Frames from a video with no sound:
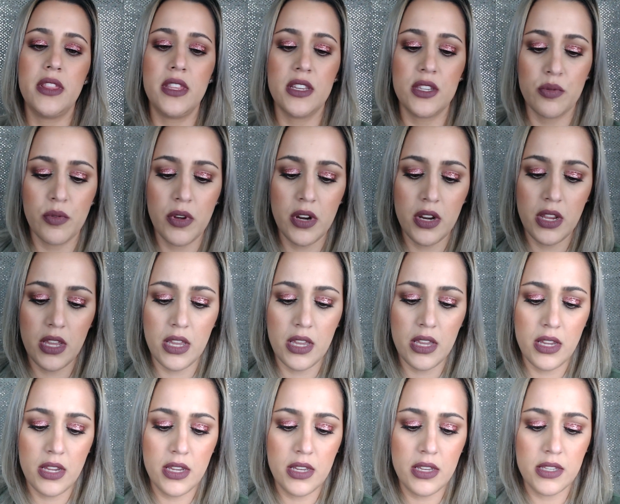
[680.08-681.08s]
this one
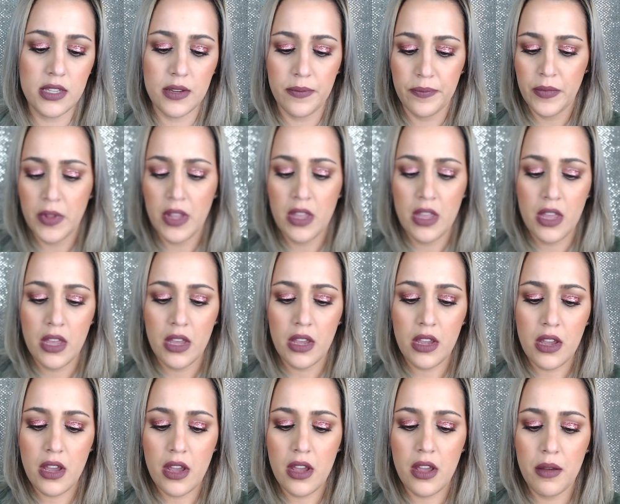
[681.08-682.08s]
is
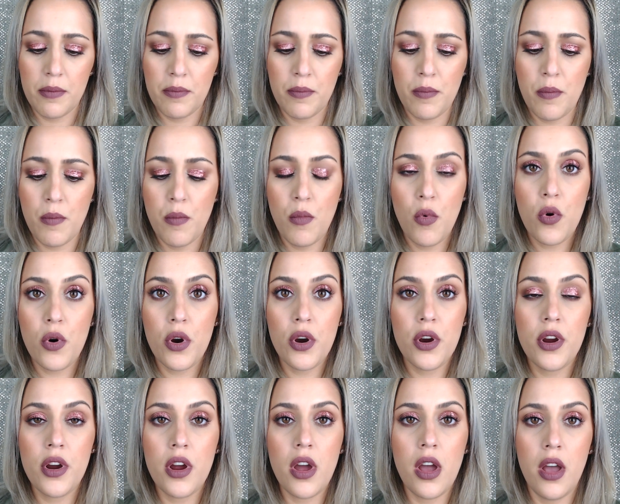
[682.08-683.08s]

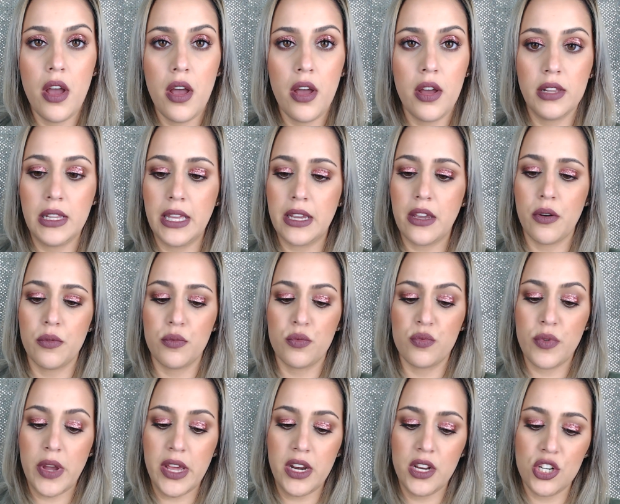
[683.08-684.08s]
more like a
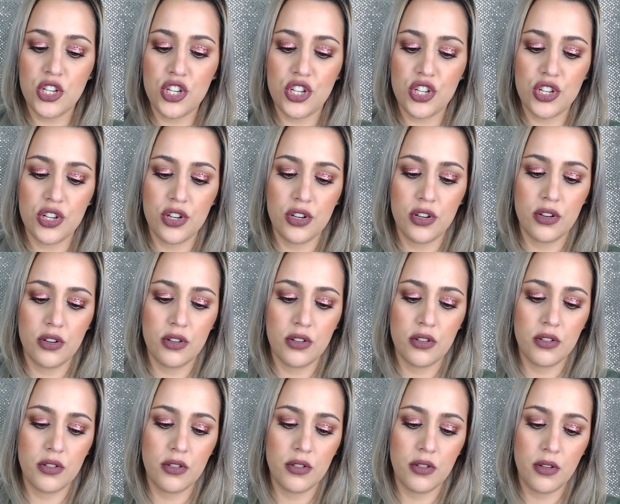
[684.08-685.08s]
reddish
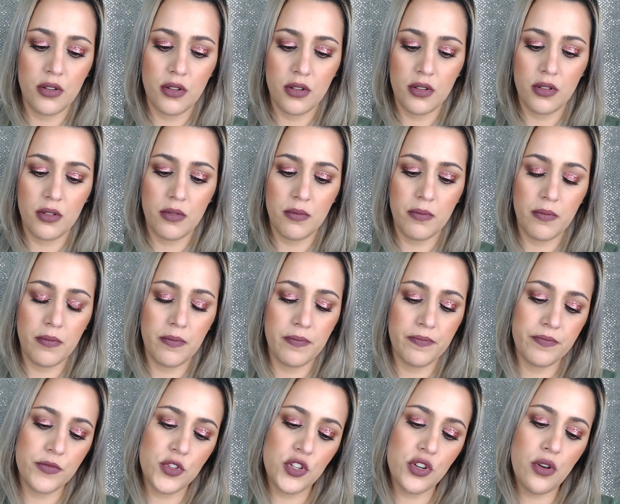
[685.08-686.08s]

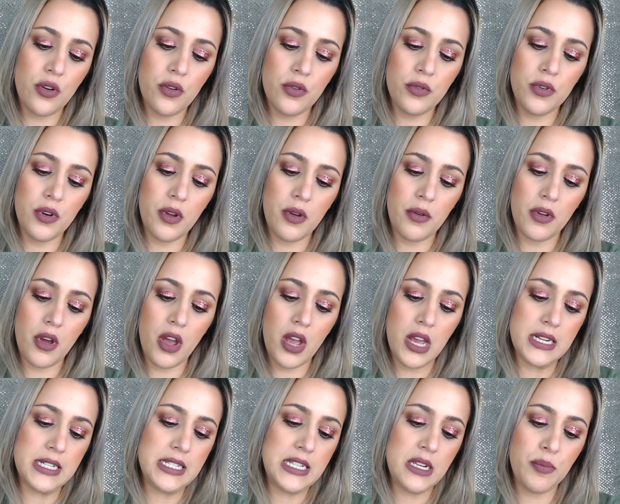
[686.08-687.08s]
tone,
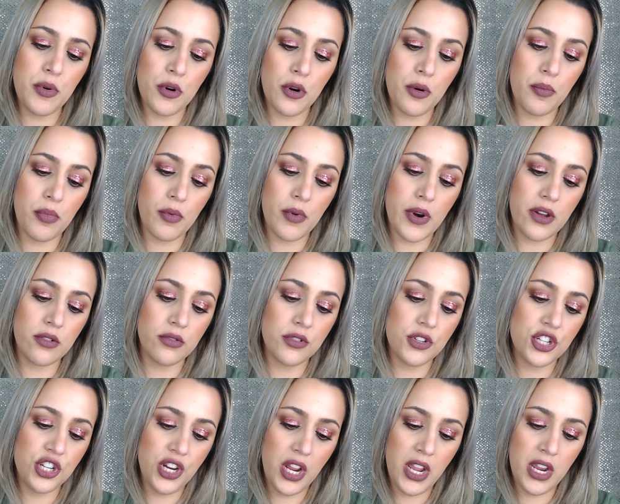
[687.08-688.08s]
deeper brown
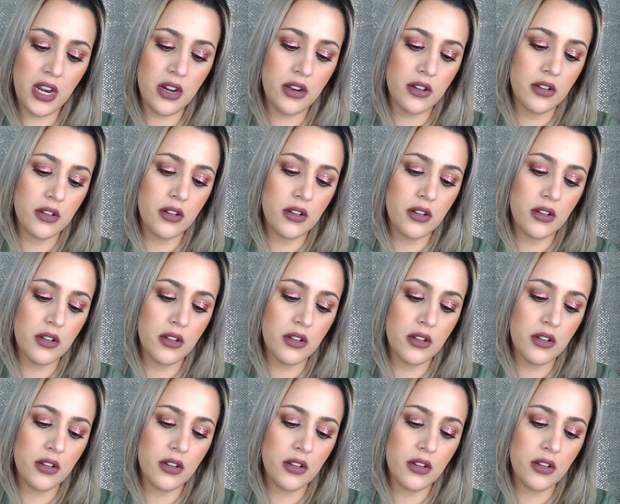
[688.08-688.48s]
shade.